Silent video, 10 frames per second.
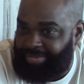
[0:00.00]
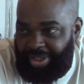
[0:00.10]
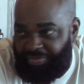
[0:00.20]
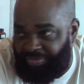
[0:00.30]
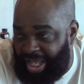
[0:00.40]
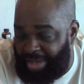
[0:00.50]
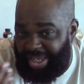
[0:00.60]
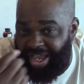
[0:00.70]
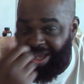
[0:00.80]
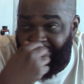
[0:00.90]
they fly
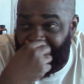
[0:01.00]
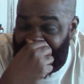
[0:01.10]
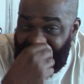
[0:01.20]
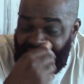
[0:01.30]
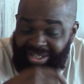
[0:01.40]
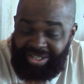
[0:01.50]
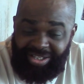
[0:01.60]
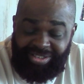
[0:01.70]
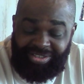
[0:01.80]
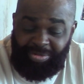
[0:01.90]
me out.
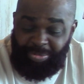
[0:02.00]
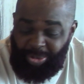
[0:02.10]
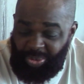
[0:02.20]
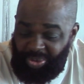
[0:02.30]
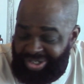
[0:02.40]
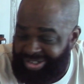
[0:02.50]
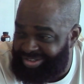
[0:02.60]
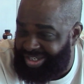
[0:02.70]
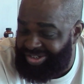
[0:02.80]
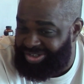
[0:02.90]
Some of the people working the
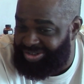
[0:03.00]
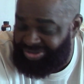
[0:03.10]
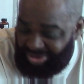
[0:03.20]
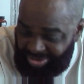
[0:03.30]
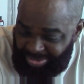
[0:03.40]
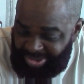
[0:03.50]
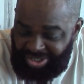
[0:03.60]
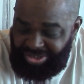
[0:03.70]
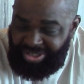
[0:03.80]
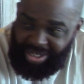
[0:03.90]
station, they're starting the
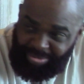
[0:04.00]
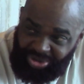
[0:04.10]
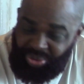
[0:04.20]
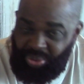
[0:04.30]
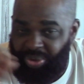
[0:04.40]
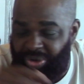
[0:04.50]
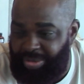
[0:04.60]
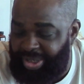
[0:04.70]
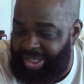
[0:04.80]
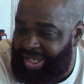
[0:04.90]
station, gave me a tour,
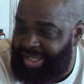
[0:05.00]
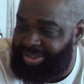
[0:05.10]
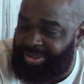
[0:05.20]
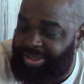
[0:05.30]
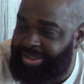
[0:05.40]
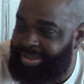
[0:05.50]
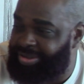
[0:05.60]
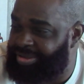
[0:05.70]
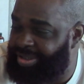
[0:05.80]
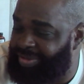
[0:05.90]
and I'm like, "Hey,
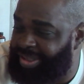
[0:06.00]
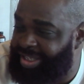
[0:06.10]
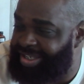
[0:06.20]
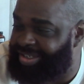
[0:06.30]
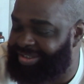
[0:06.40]
you have a lake."